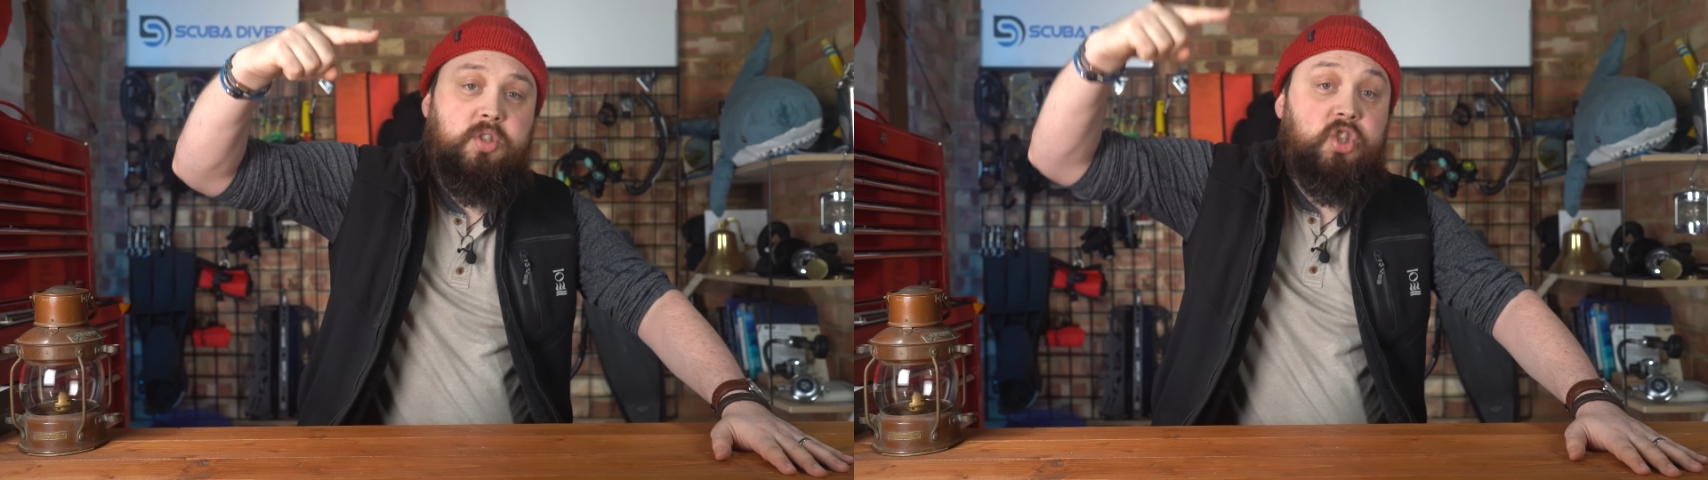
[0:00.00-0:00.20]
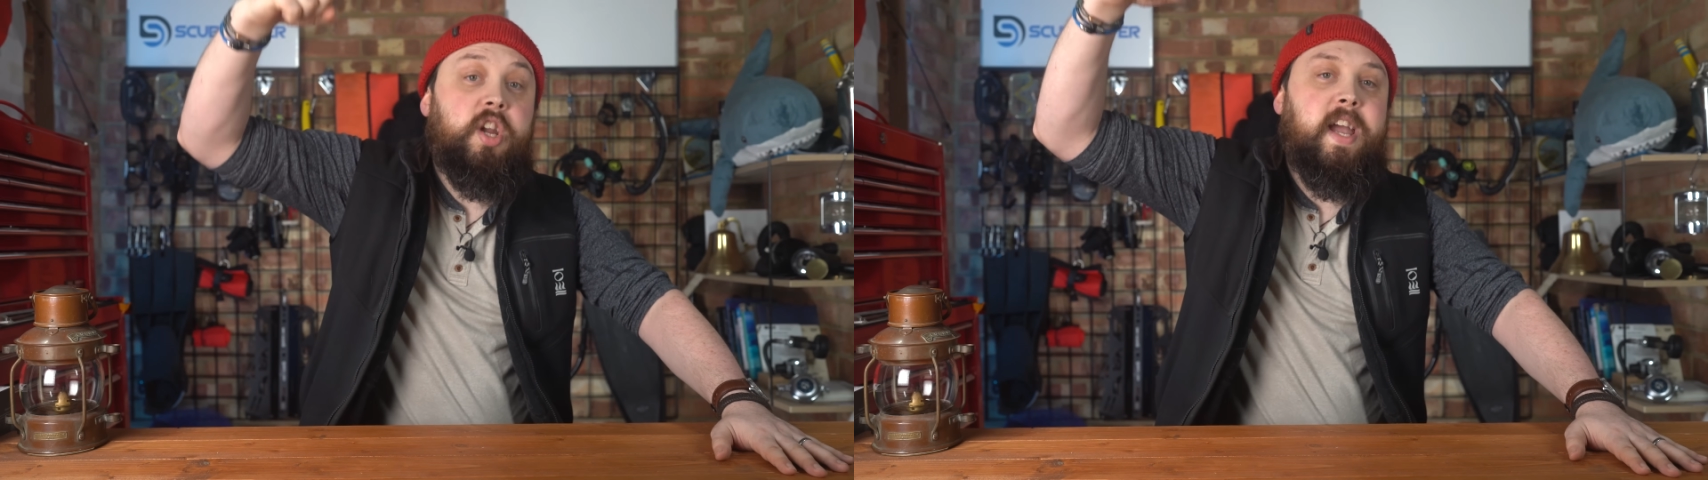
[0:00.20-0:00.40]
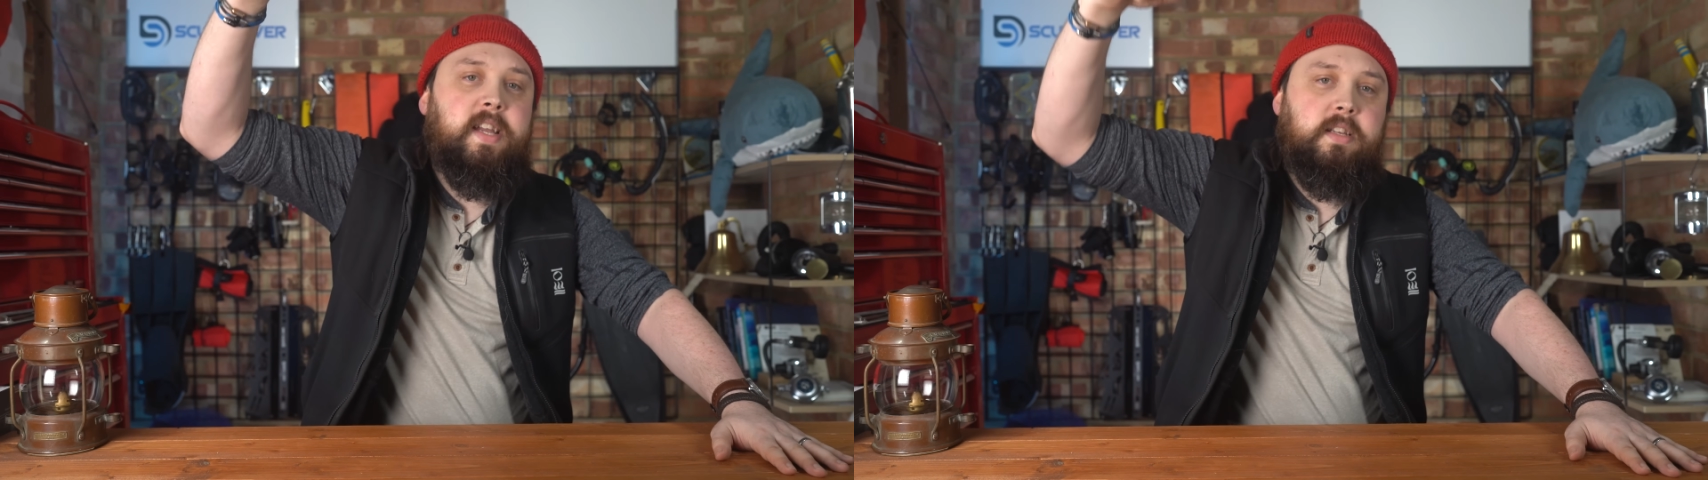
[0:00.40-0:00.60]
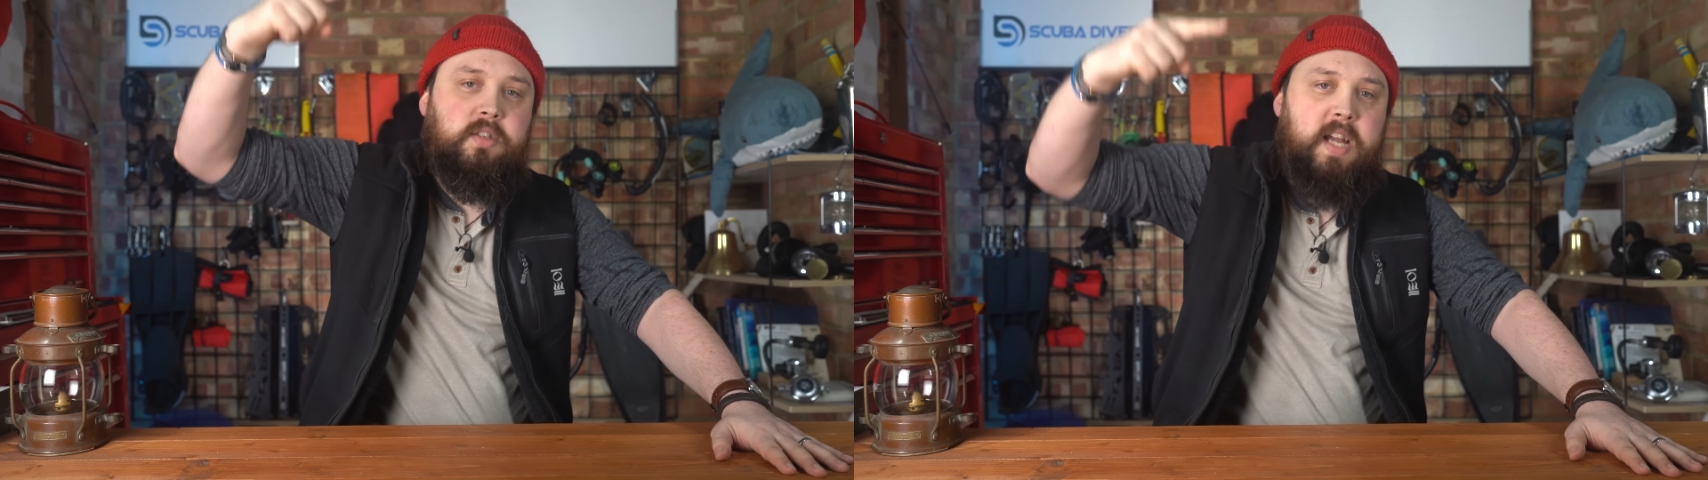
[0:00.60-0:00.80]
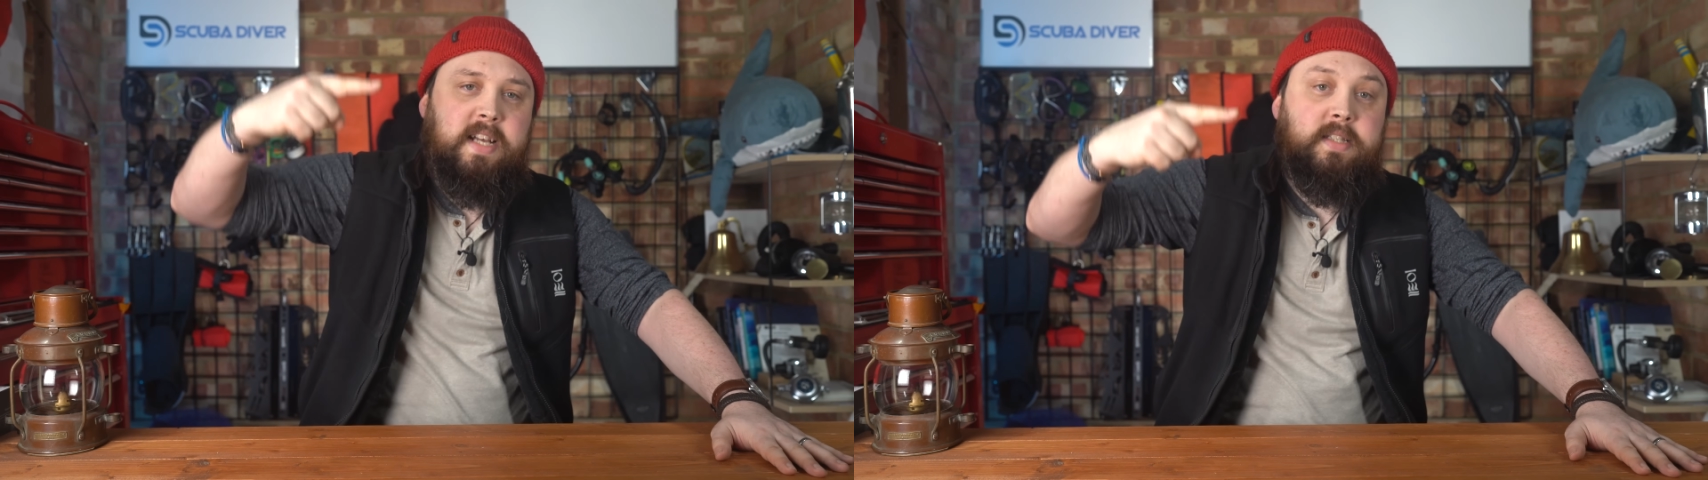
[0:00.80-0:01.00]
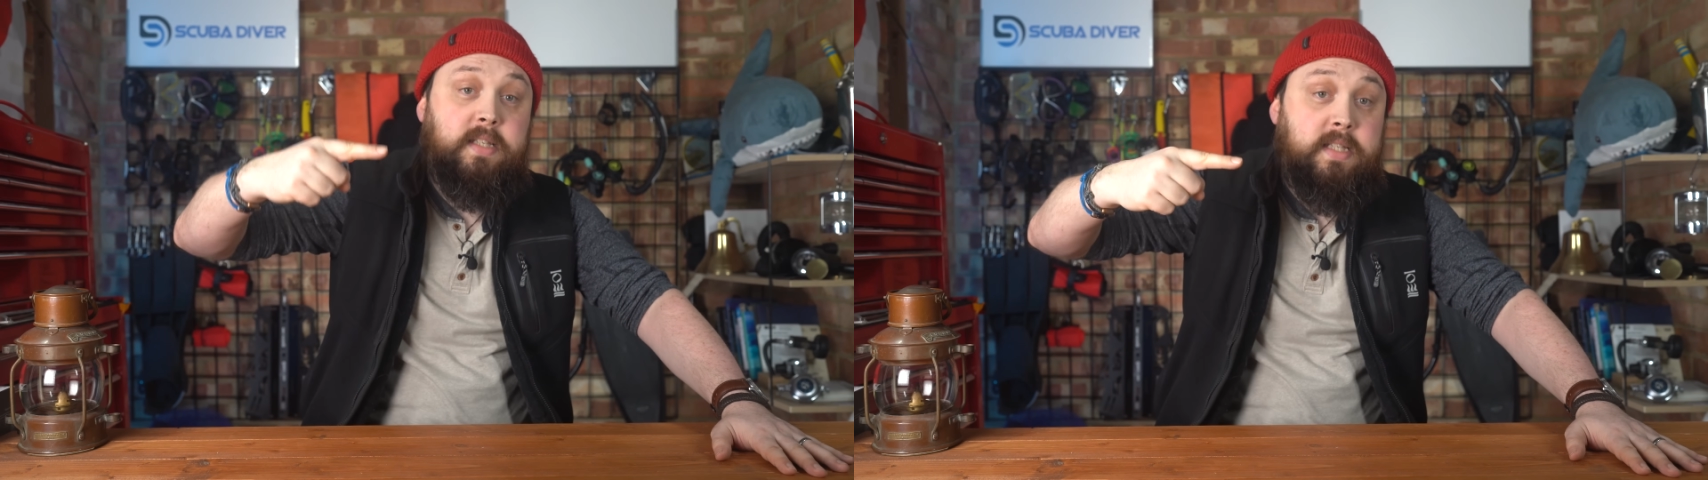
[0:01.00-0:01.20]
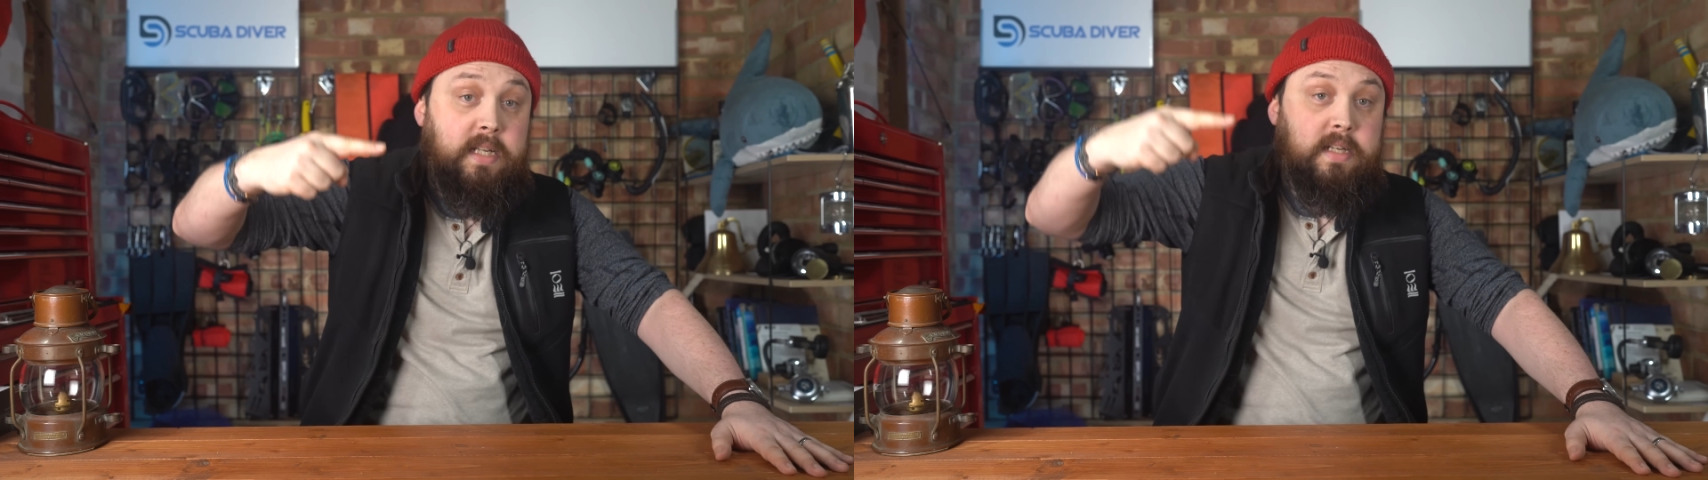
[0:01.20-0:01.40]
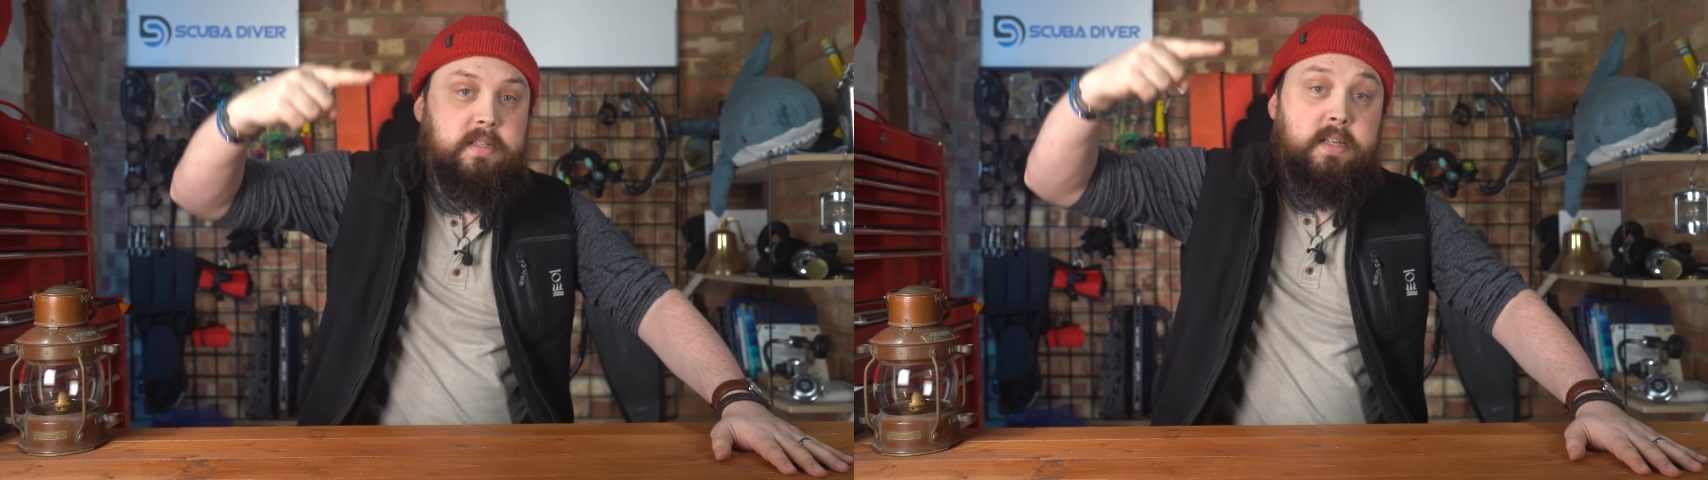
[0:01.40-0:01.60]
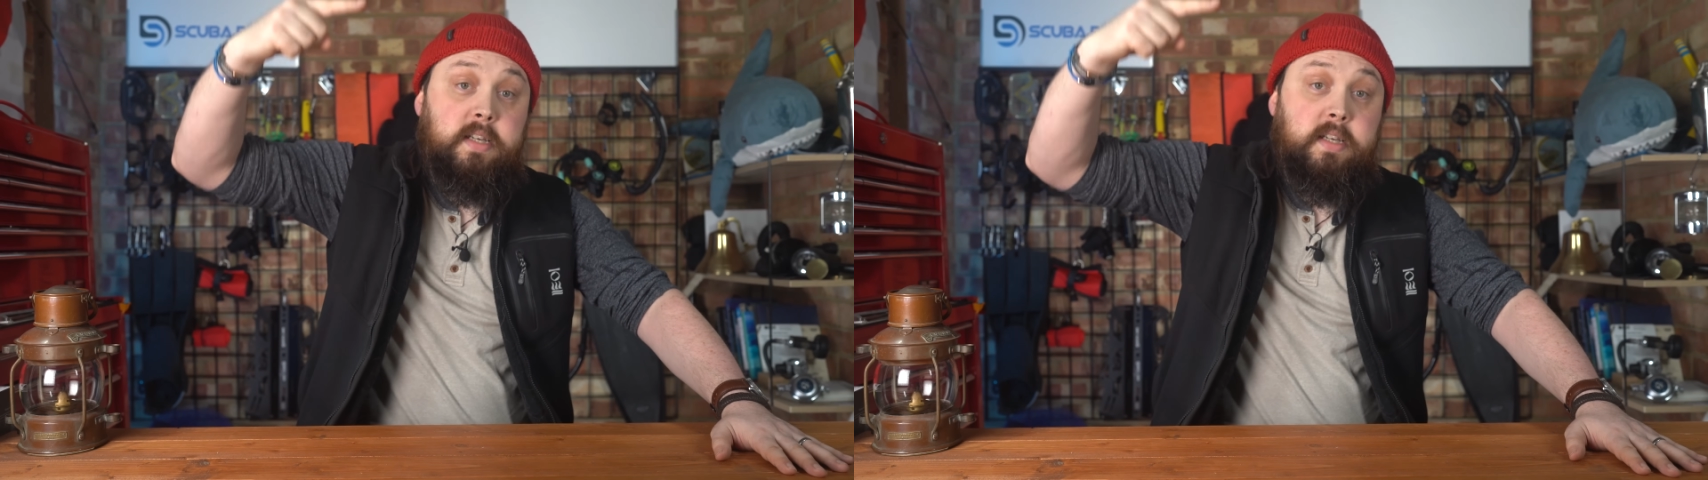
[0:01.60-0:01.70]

change as the cylinder